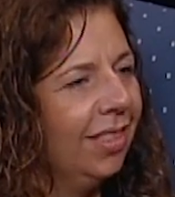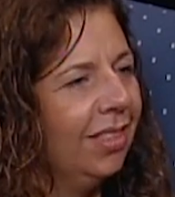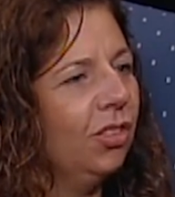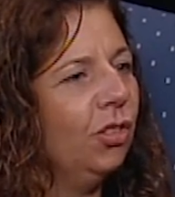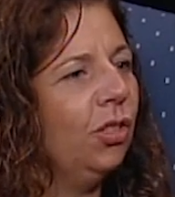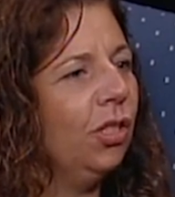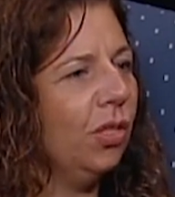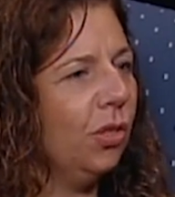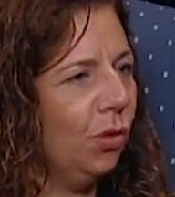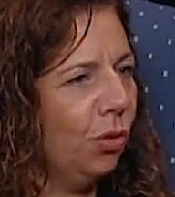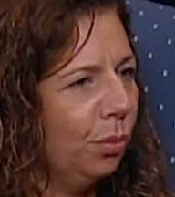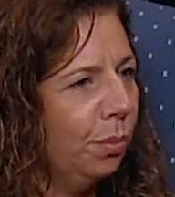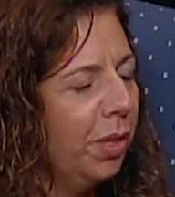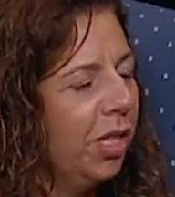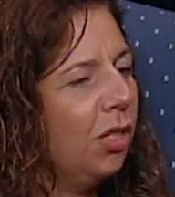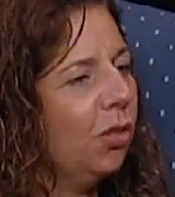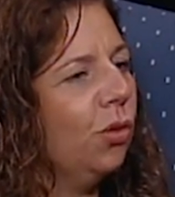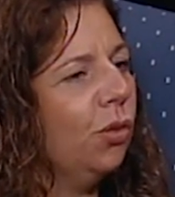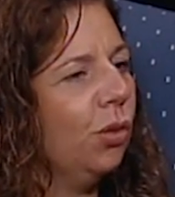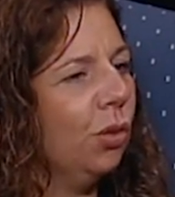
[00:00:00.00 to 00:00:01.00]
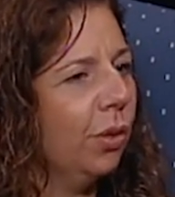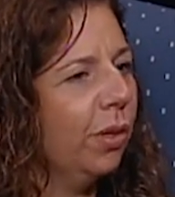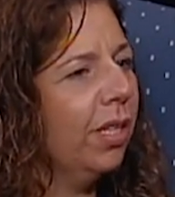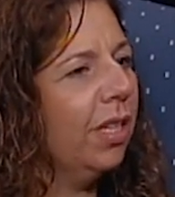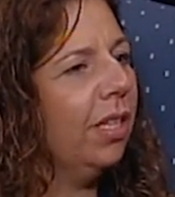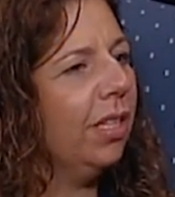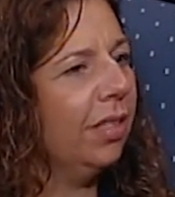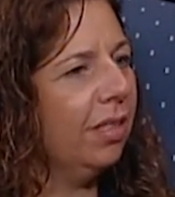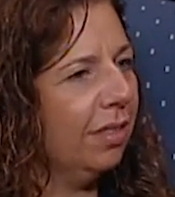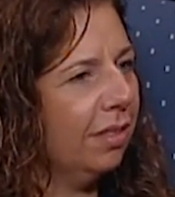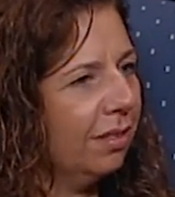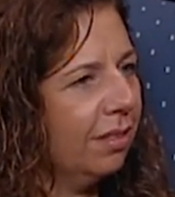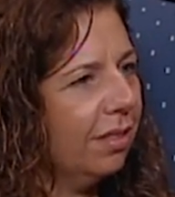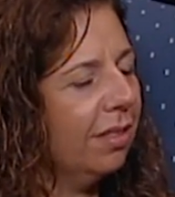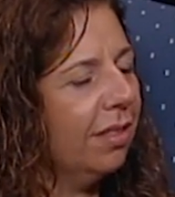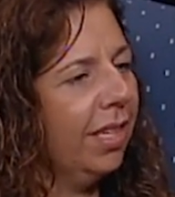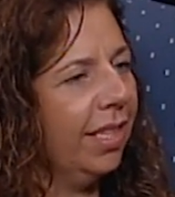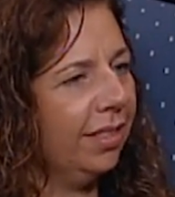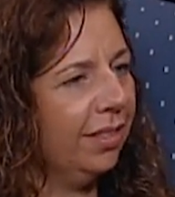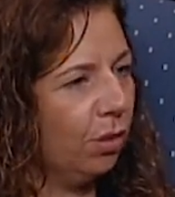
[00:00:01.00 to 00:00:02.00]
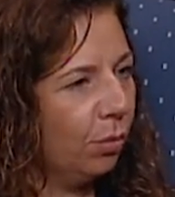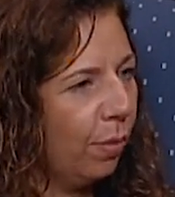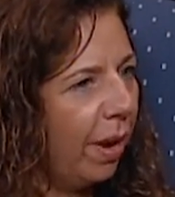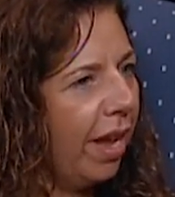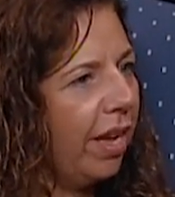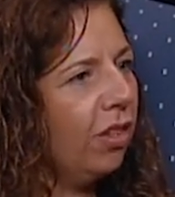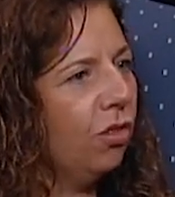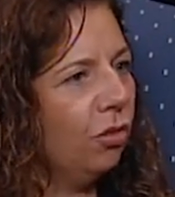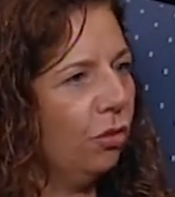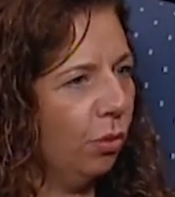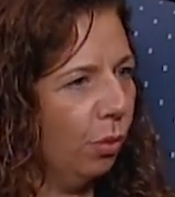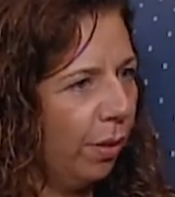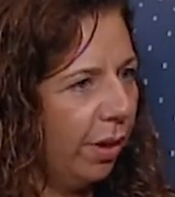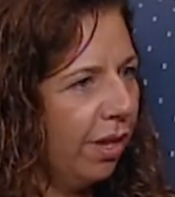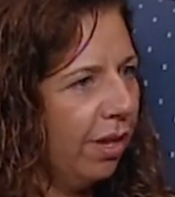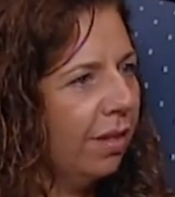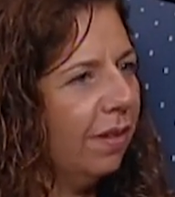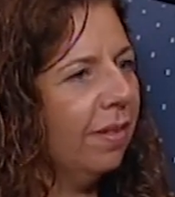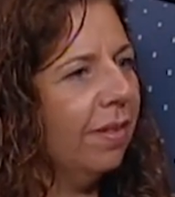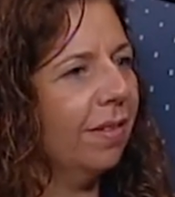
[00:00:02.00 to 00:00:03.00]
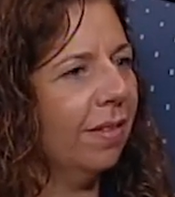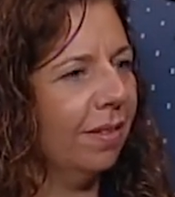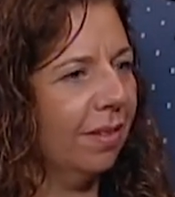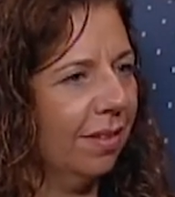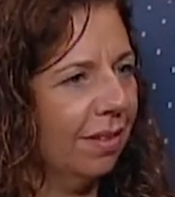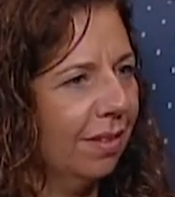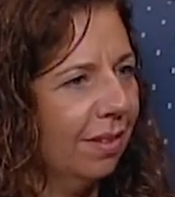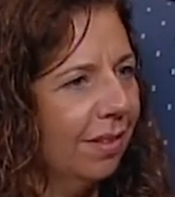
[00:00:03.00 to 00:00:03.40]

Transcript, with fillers: Just to yes. make sure it's like the right choice.